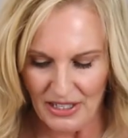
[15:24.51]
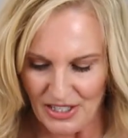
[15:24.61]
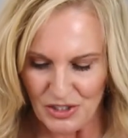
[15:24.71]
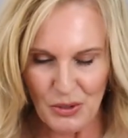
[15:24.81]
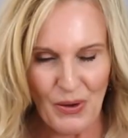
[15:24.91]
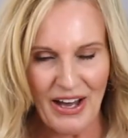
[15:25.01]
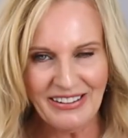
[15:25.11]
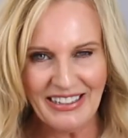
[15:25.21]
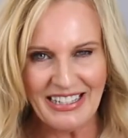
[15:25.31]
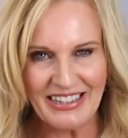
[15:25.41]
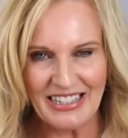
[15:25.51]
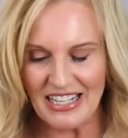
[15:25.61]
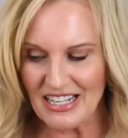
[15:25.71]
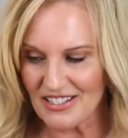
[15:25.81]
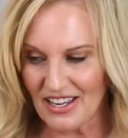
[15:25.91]
So I'll link
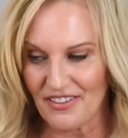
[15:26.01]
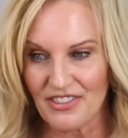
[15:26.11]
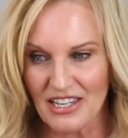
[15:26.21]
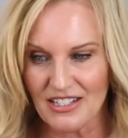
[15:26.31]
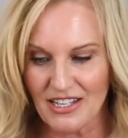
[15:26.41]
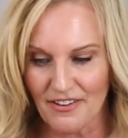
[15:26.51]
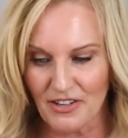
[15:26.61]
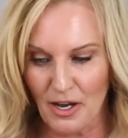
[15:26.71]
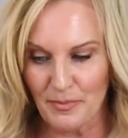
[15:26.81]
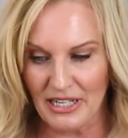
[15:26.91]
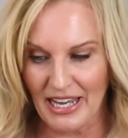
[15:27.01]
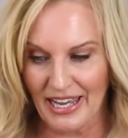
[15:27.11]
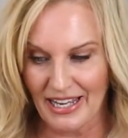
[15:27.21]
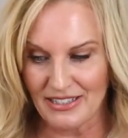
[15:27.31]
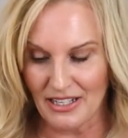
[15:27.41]
these, and these have come in
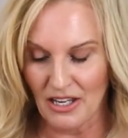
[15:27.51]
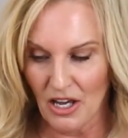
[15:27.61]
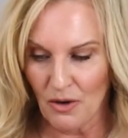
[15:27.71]
handy.